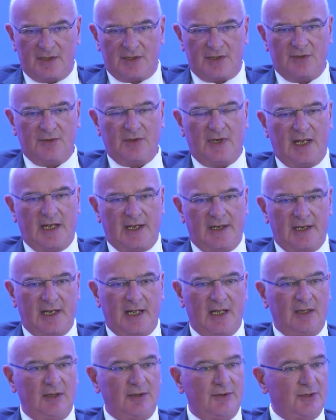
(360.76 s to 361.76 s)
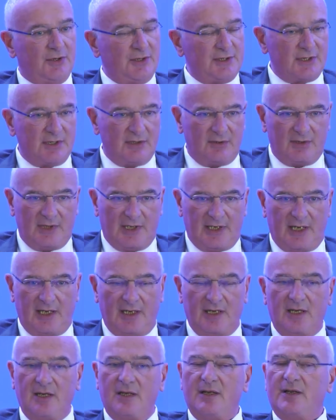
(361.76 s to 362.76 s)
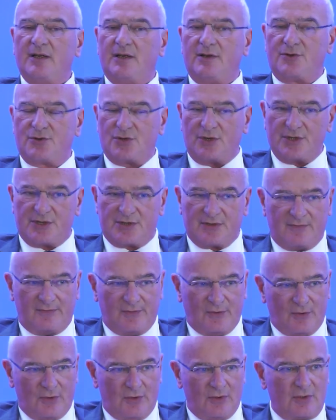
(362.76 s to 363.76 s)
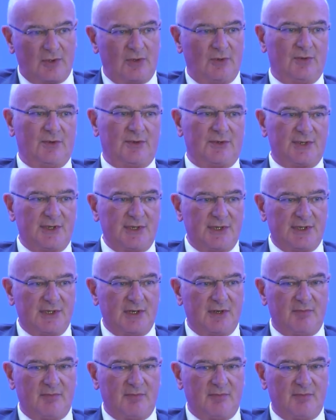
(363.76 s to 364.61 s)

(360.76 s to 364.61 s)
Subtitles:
to annul not only choice of law clauses,